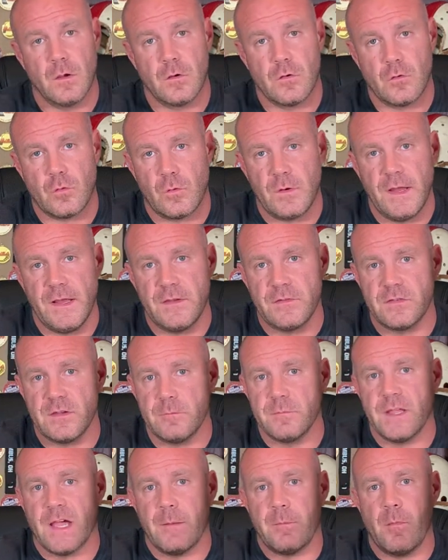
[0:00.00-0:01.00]
create some
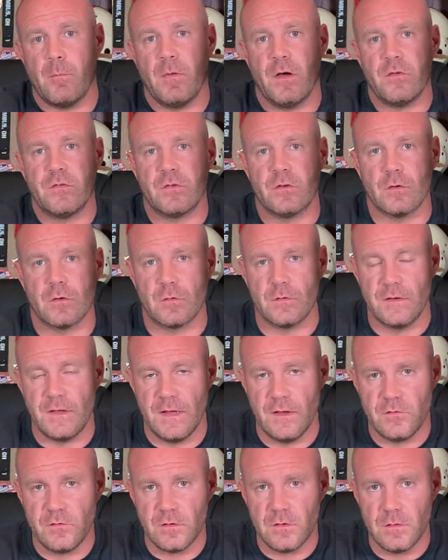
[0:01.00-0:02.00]
type of muscular
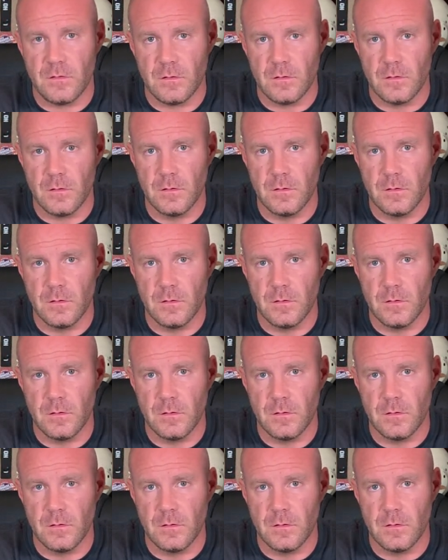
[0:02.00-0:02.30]
tension